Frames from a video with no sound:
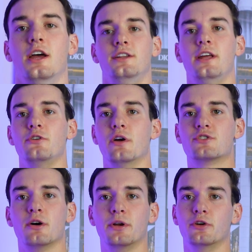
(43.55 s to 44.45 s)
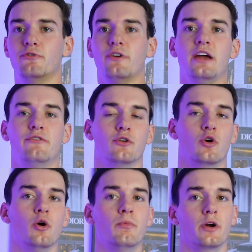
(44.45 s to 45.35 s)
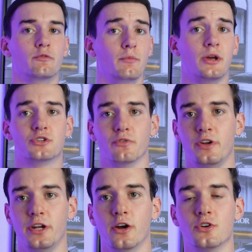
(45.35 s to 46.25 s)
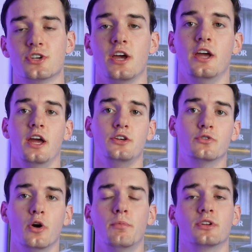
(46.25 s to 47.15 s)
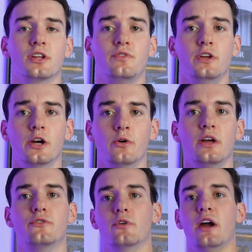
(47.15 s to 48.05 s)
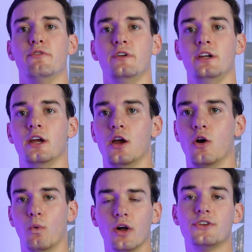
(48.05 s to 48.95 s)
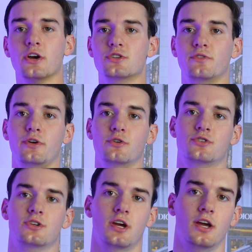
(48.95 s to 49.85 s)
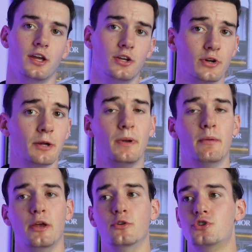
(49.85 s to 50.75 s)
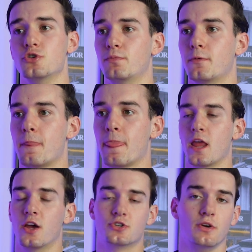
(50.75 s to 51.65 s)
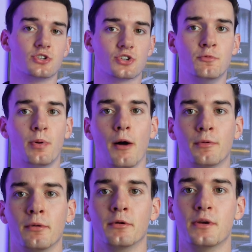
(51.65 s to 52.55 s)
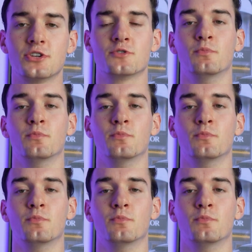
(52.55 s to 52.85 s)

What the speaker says: then you have somebody on Fiverr or Upwork who makes your videos and you upload that video, and for every 1000 views you get paid by YouTube. So it's a super upcoming business